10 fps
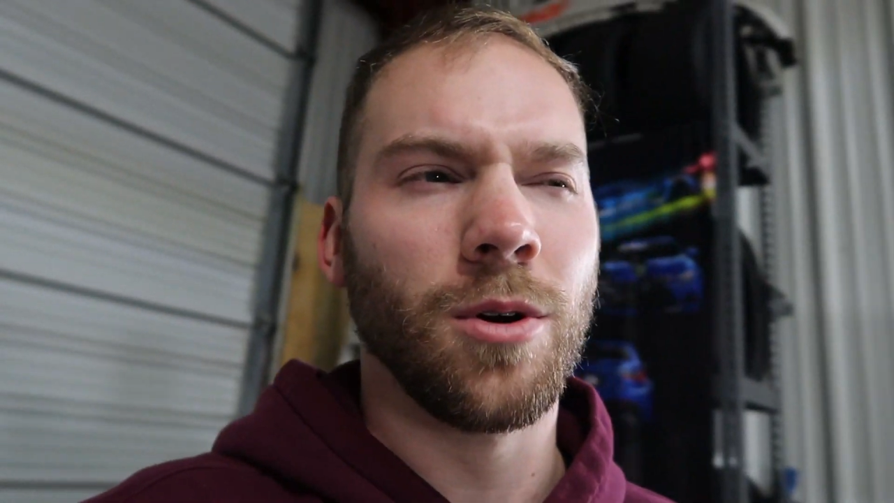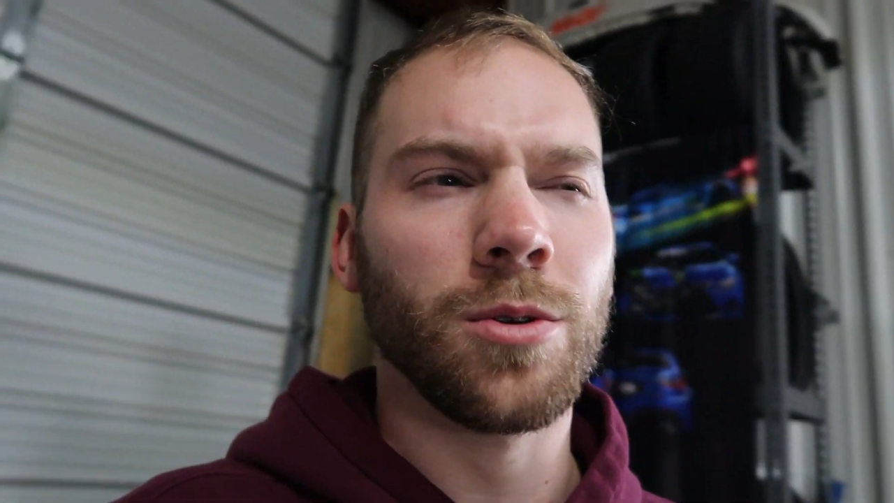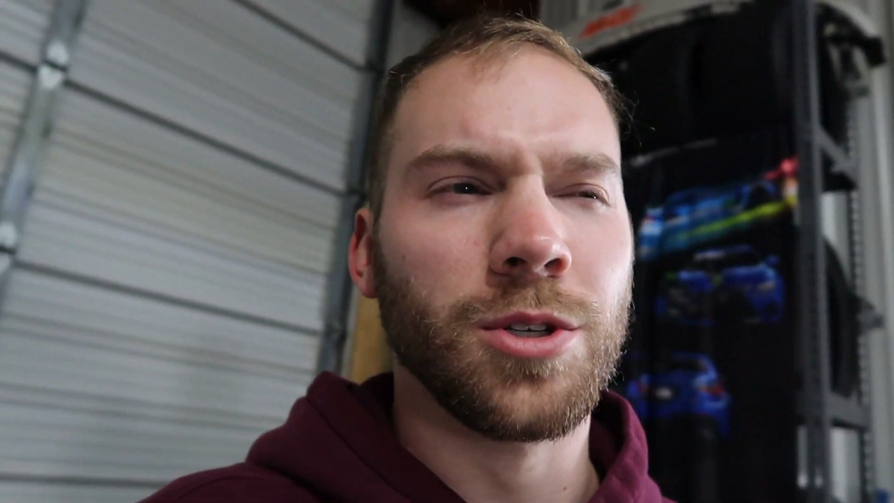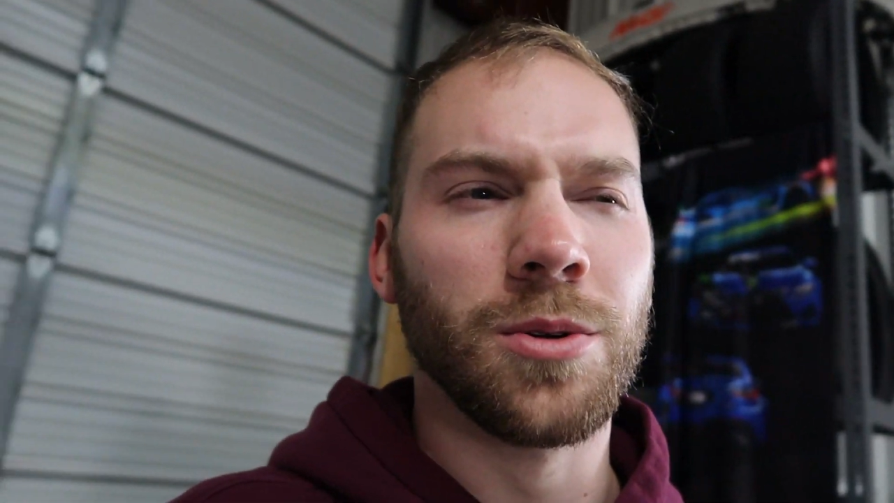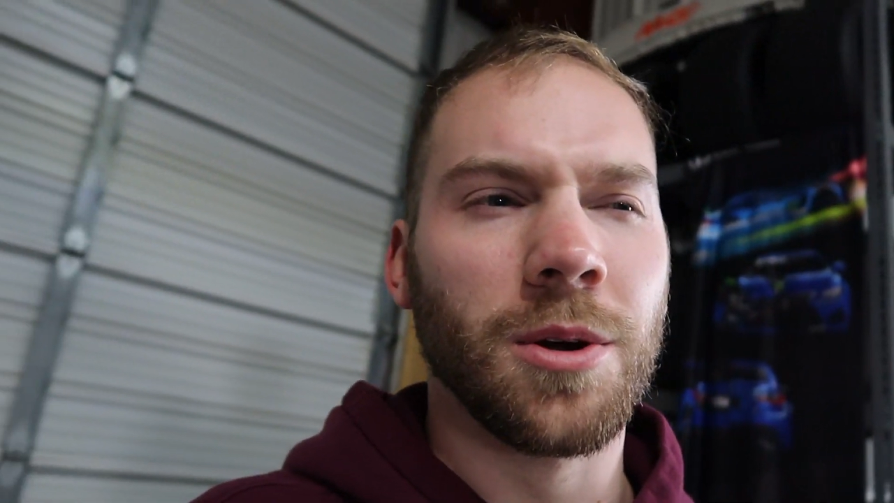
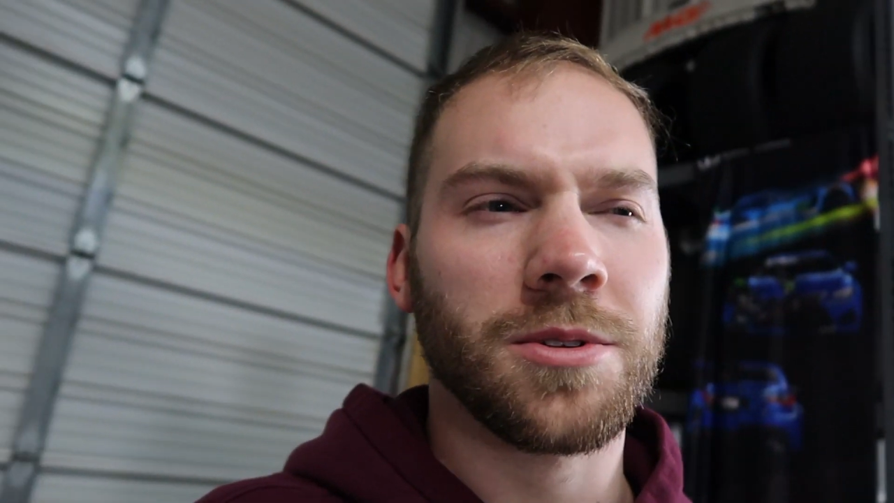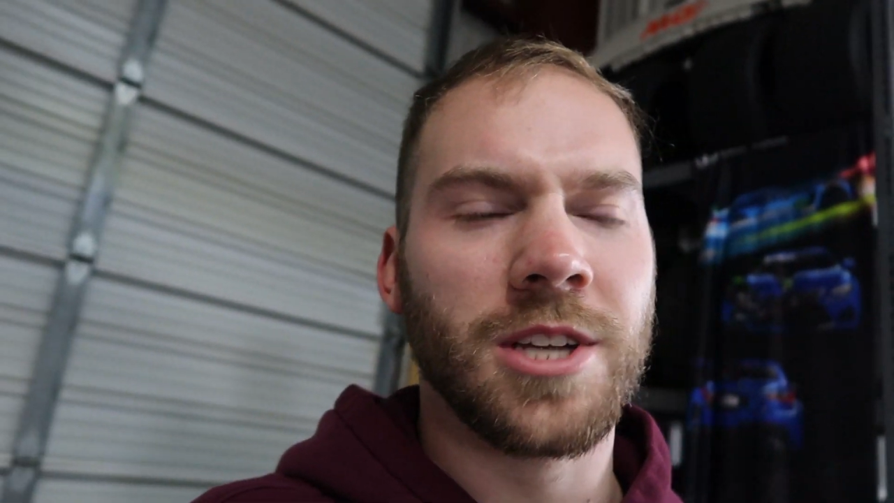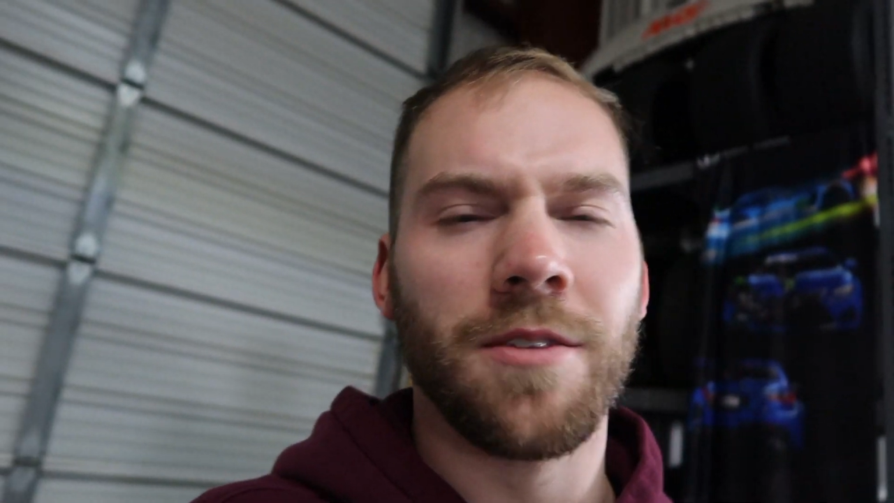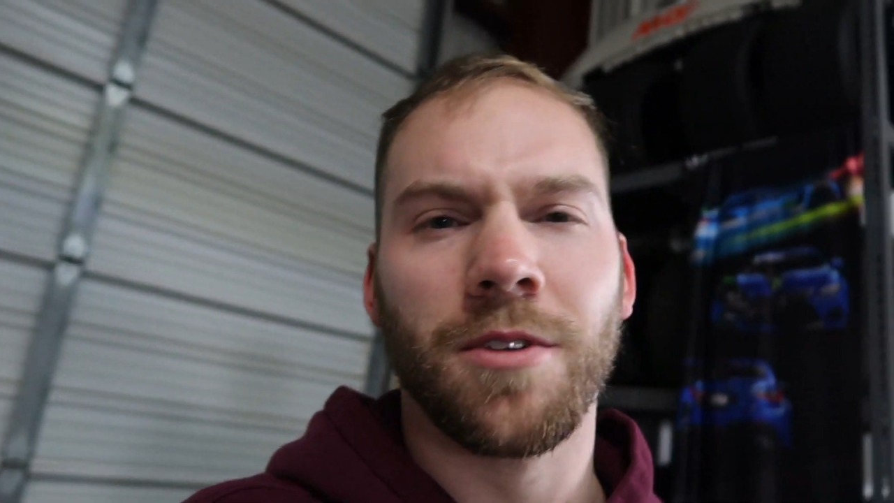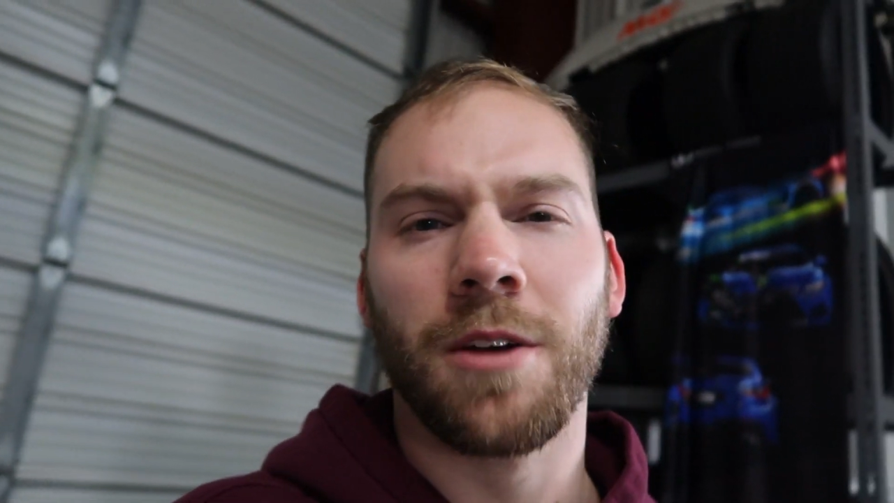02 to
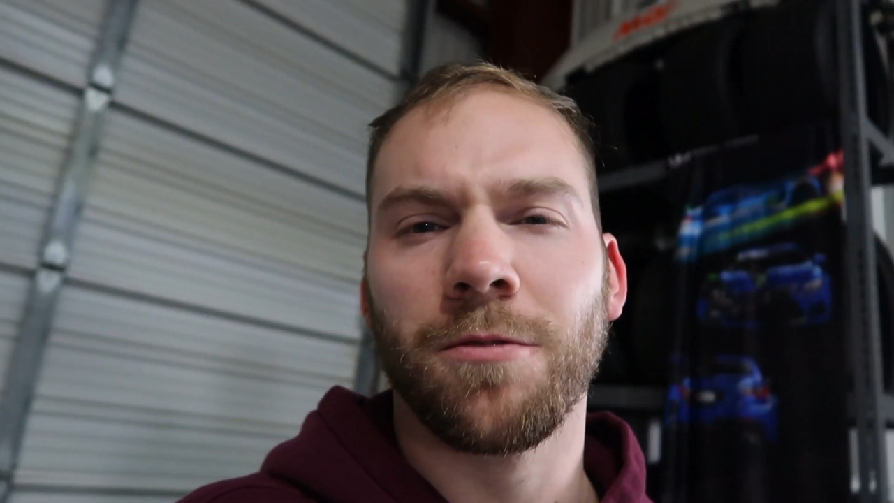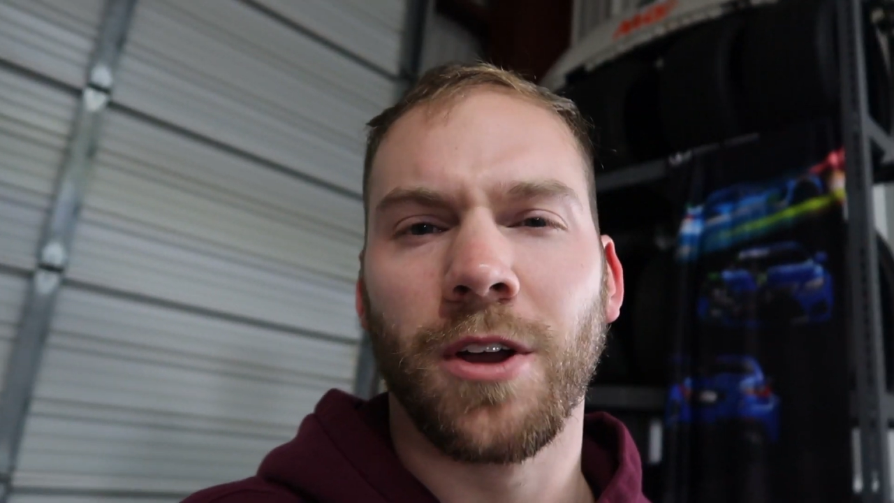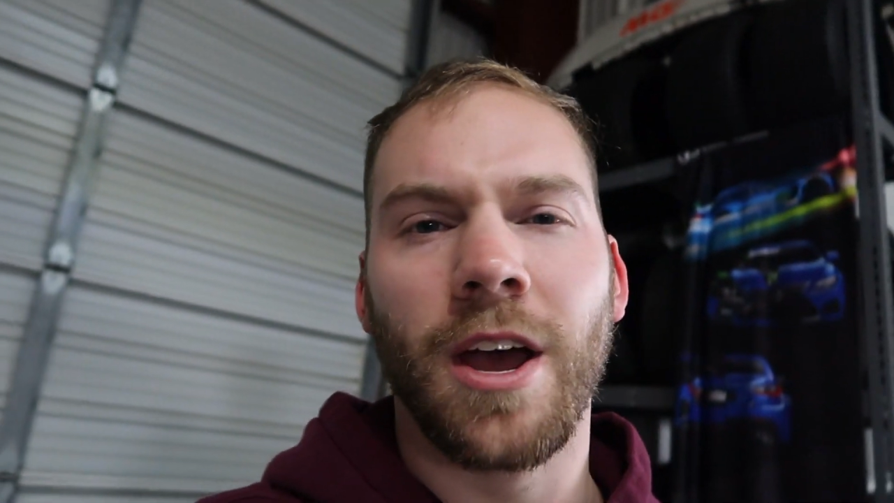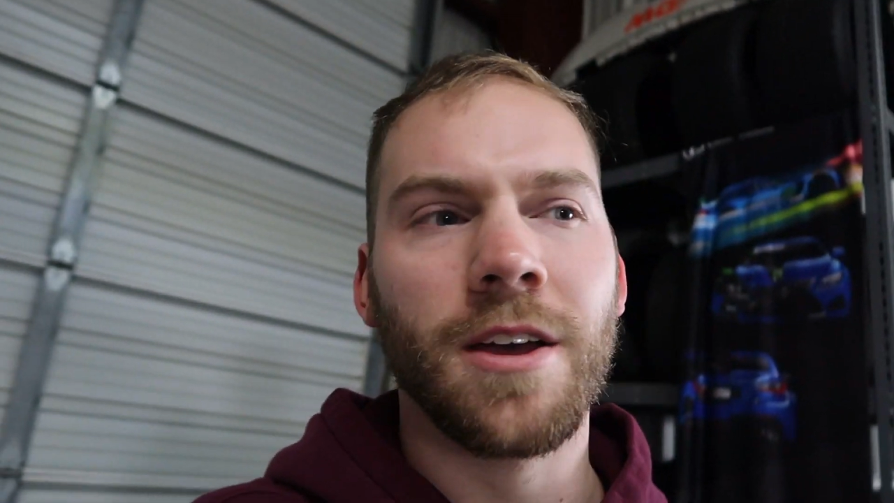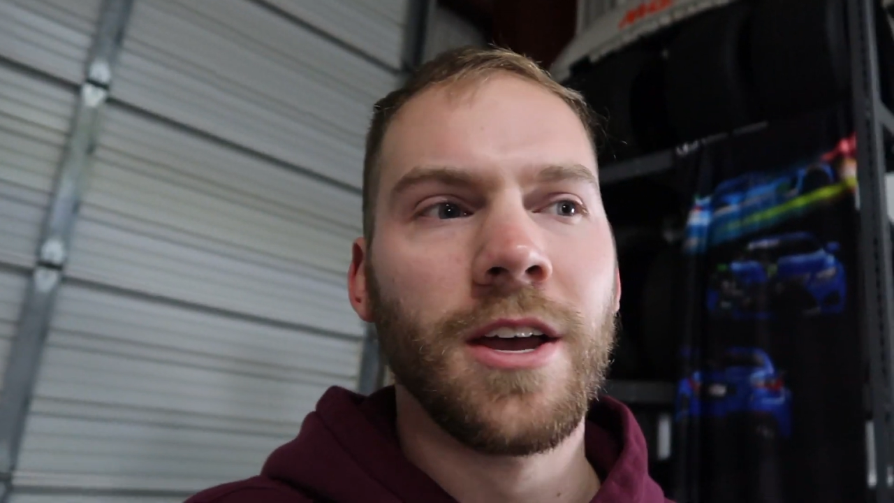07, I
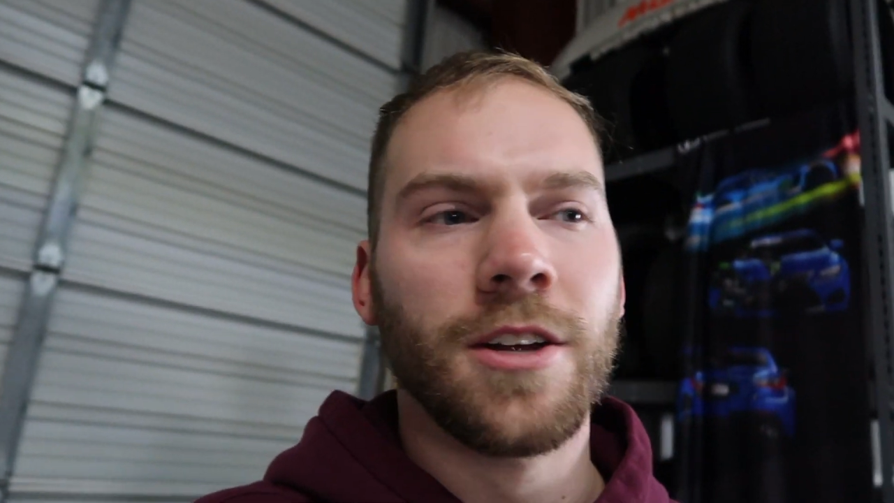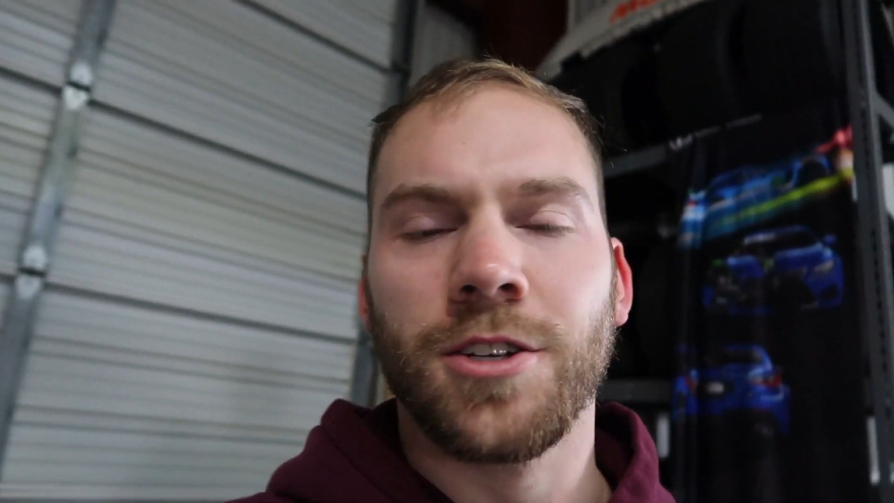forget,